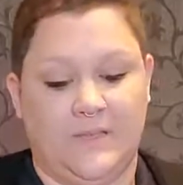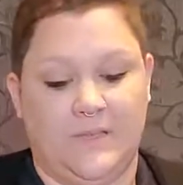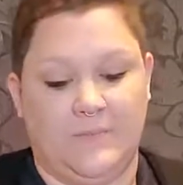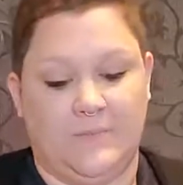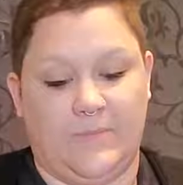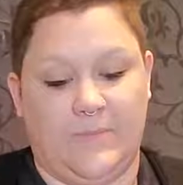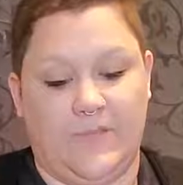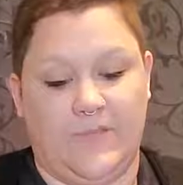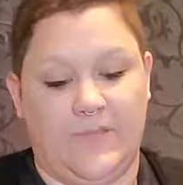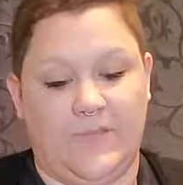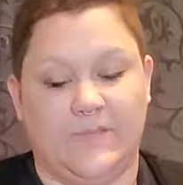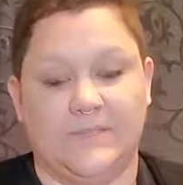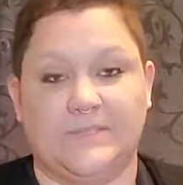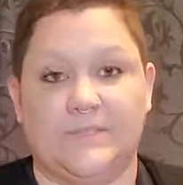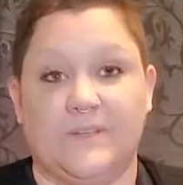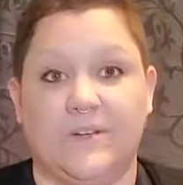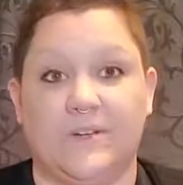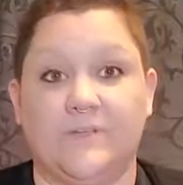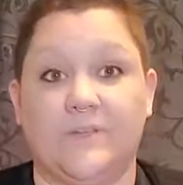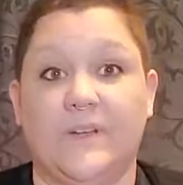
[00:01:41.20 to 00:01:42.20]
My hands
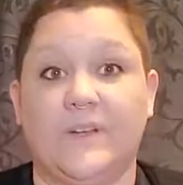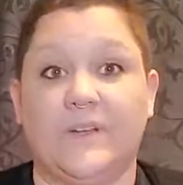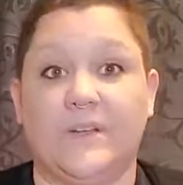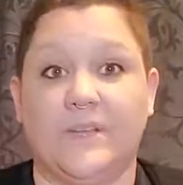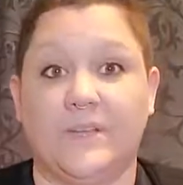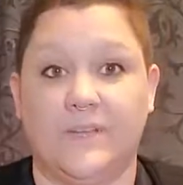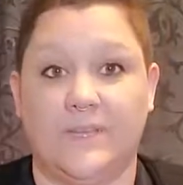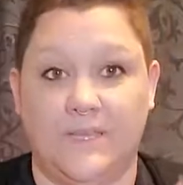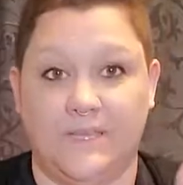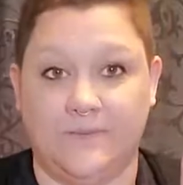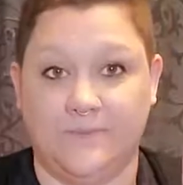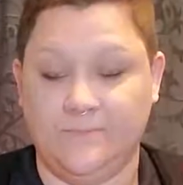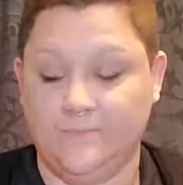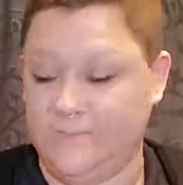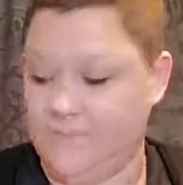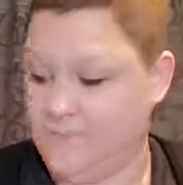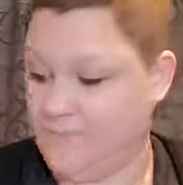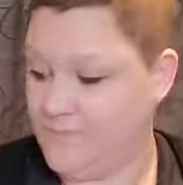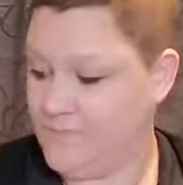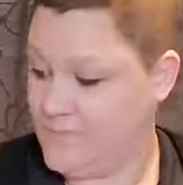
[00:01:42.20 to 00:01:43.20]
are very clean,
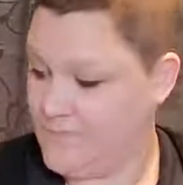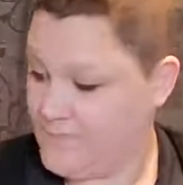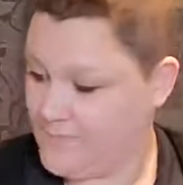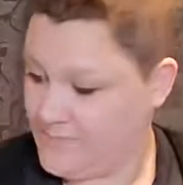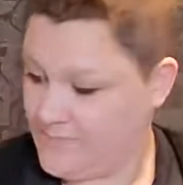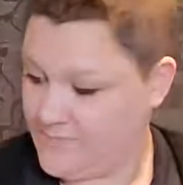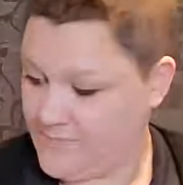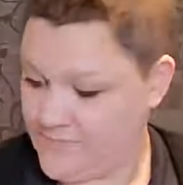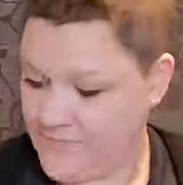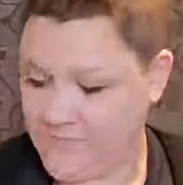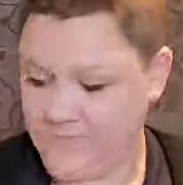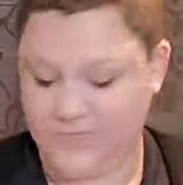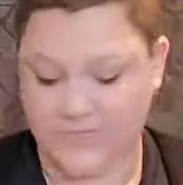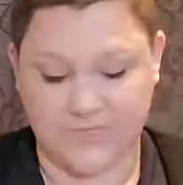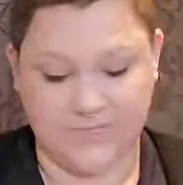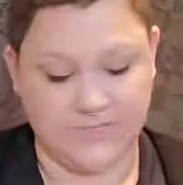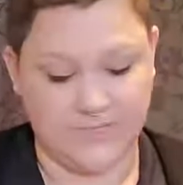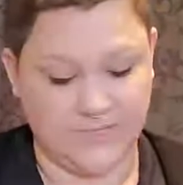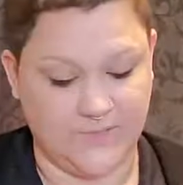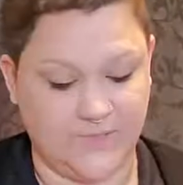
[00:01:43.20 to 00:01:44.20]

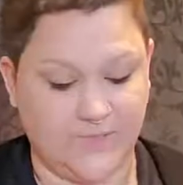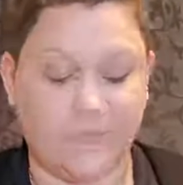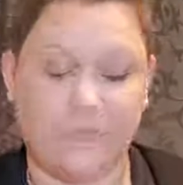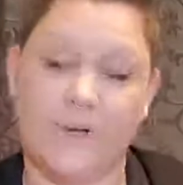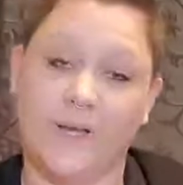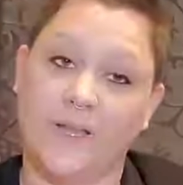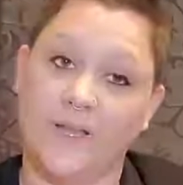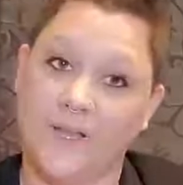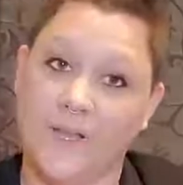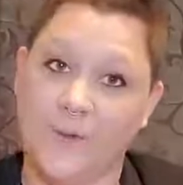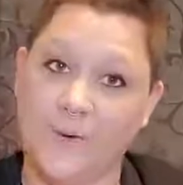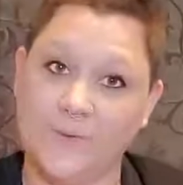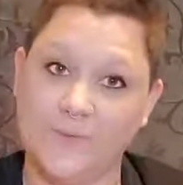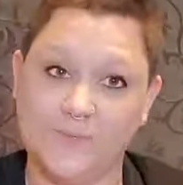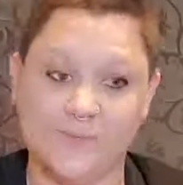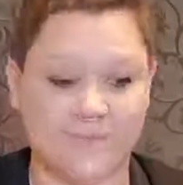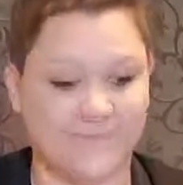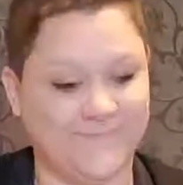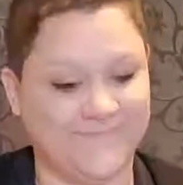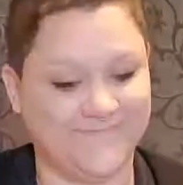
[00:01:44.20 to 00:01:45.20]
just so everybody
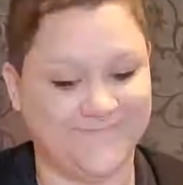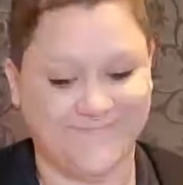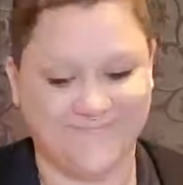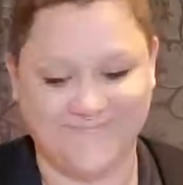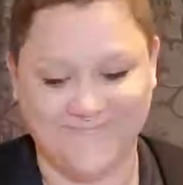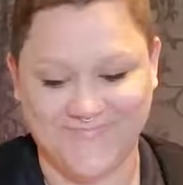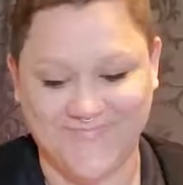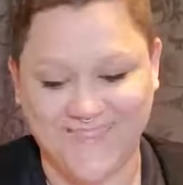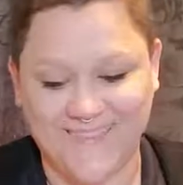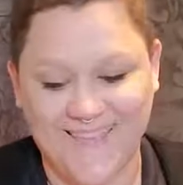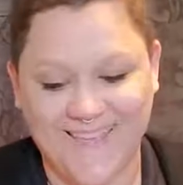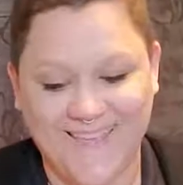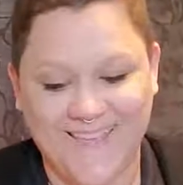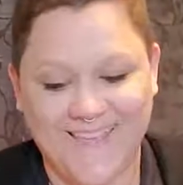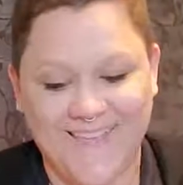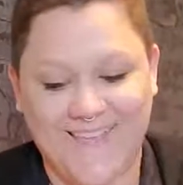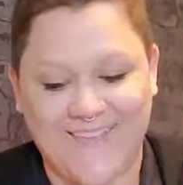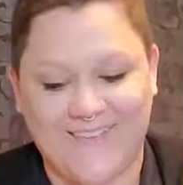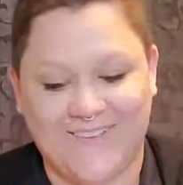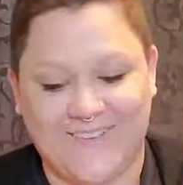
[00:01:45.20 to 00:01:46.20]
knows. I'm
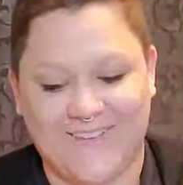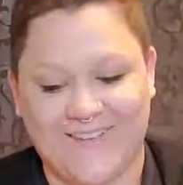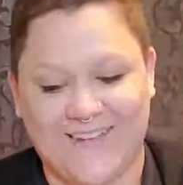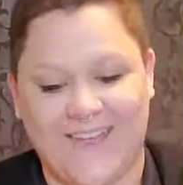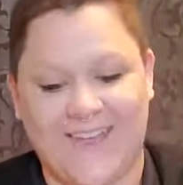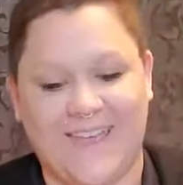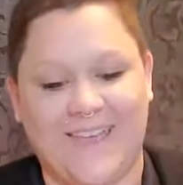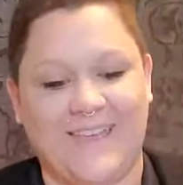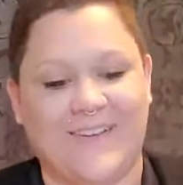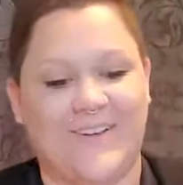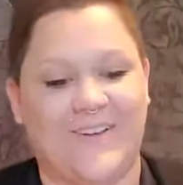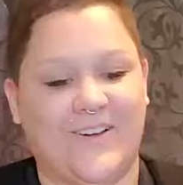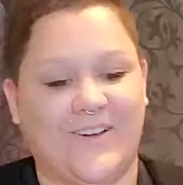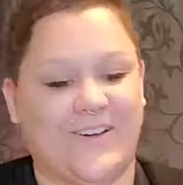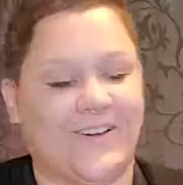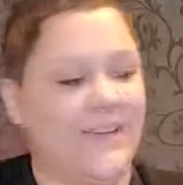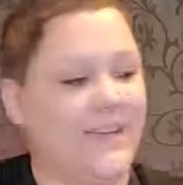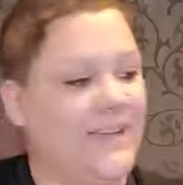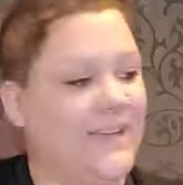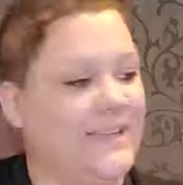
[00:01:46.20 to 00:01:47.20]
going to add
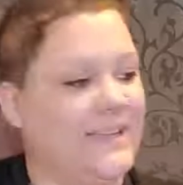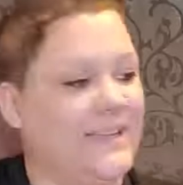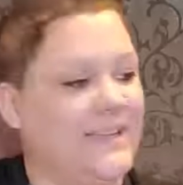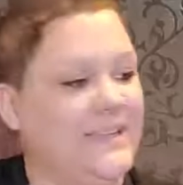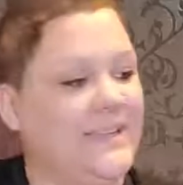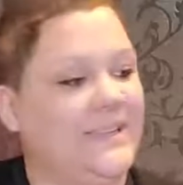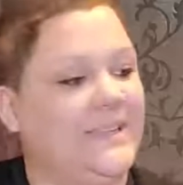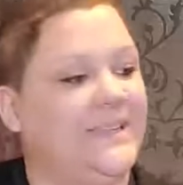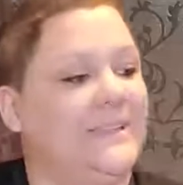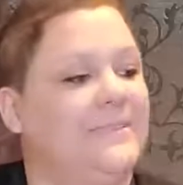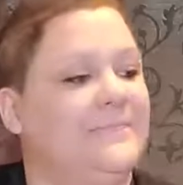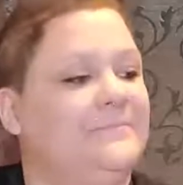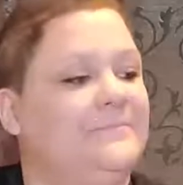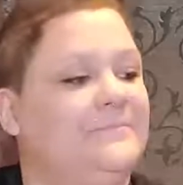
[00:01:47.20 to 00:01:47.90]
our honey